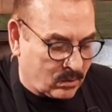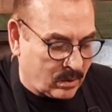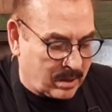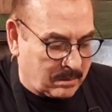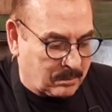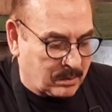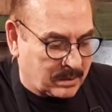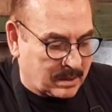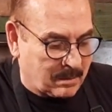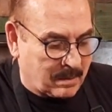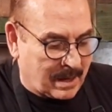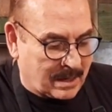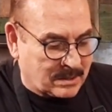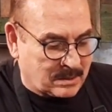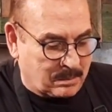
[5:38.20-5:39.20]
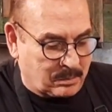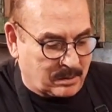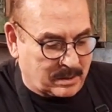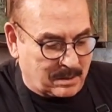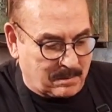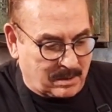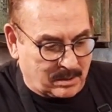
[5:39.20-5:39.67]
ahead and put them
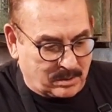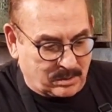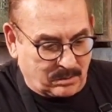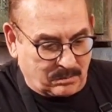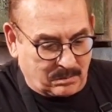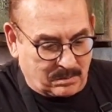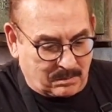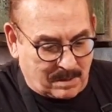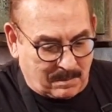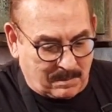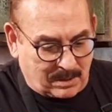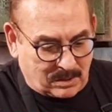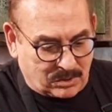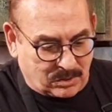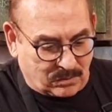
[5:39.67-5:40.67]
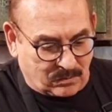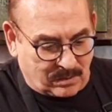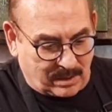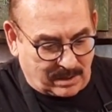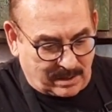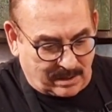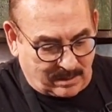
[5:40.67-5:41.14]
into my mixture
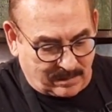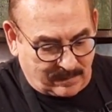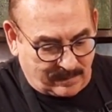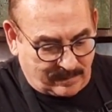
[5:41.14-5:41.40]
right now.